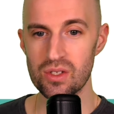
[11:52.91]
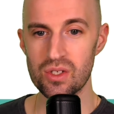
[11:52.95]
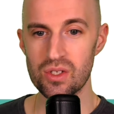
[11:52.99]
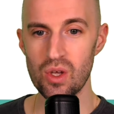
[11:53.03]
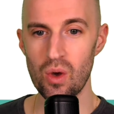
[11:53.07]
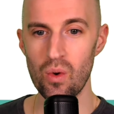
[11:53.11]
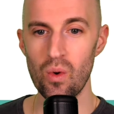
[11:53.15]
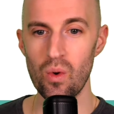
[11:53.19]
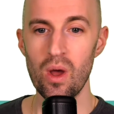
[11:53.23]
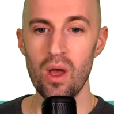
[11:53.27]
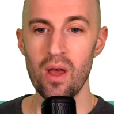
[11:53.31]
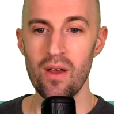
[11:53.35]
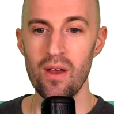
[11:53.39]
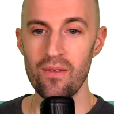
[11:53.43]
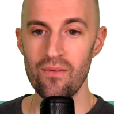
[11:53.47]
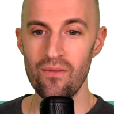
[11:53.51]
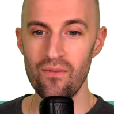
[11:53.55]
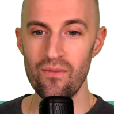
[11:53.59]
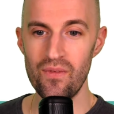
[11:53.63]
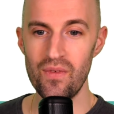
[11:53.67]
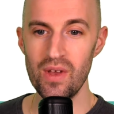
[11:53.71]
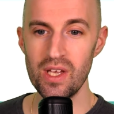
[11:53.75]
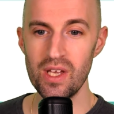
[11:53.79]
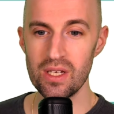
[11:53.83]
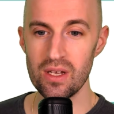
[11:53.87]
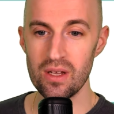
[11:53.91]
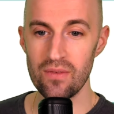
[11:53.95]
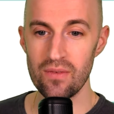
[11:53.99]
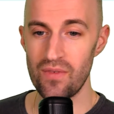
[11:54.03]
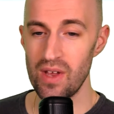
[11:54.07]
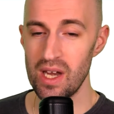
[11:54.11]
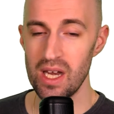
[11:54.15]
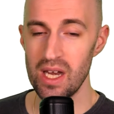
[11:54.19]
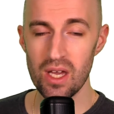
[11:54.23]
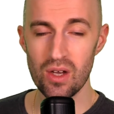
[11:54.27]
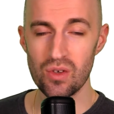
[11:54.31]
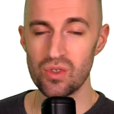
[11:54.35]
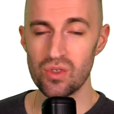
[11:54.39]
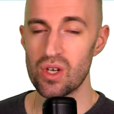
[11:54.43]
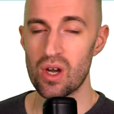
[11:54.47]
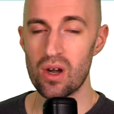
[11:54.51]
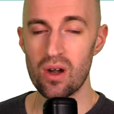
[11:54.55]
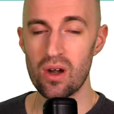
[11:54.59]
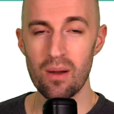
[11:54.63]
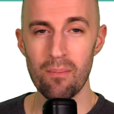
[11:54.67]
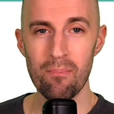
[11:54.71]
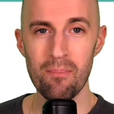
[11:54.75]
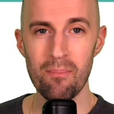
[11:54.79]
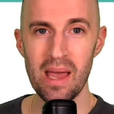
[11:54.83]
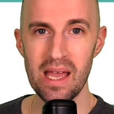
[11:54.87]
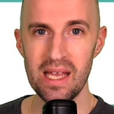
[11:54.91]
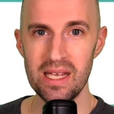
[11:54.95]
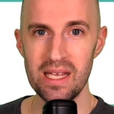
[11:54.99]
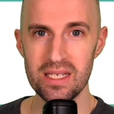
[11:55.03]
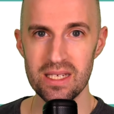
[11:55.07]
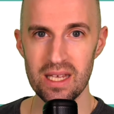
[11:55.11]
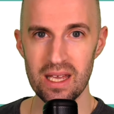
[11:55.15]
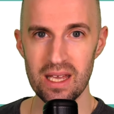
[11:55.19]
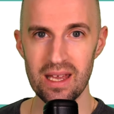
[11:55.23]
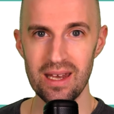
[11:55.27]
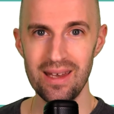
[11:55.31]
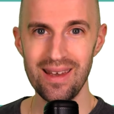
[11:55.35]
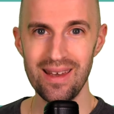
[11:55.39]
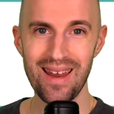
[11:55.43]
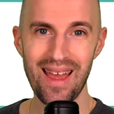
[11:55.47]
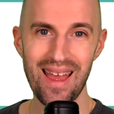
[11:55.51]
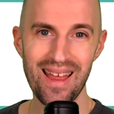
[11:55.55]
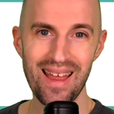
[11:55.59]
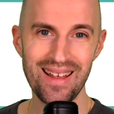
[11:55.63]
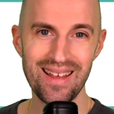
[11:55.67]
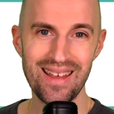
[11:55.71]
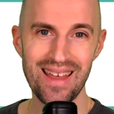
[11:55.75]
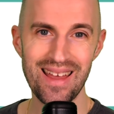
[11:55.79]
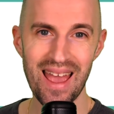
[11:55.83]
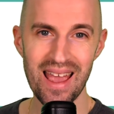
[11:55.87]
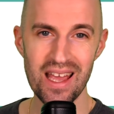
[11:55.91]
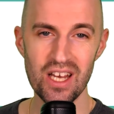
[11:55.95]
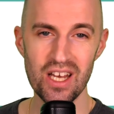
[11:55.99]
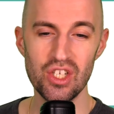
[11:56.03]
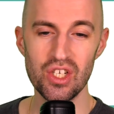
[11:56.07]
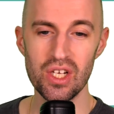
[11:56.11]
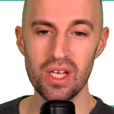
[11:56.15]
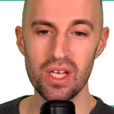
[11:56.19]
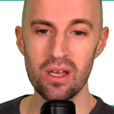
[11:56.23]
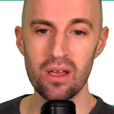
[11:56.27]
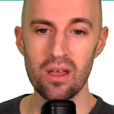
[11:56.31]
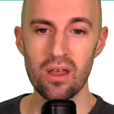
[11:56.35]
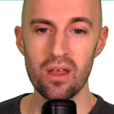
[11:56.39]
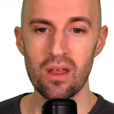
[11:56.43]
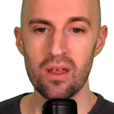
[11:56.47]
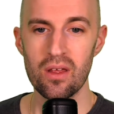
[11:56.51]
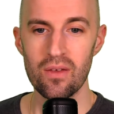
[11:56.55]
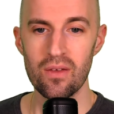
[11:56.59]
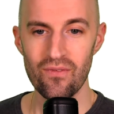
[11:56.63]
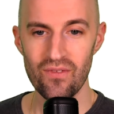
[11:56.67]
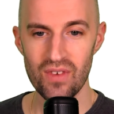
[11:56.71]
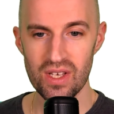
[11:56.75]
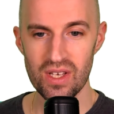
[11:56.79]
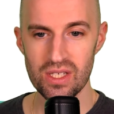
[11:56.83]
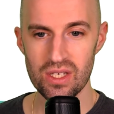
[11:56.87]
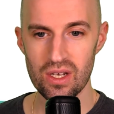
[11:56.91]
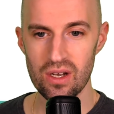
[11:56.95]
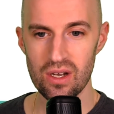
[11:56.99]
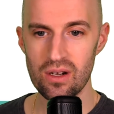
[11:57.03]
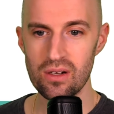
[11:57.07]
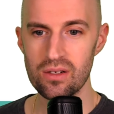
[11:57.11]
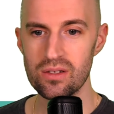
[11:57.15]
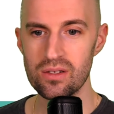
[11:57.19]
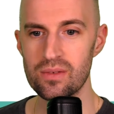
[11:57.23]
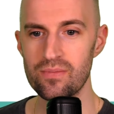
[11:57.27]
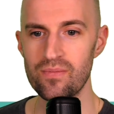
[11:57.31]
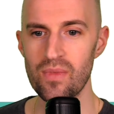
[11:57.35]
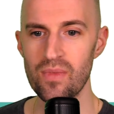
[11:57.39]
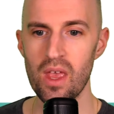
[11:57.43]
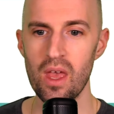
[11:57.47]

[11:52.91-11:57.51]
So videos are amazing and engaging visitors.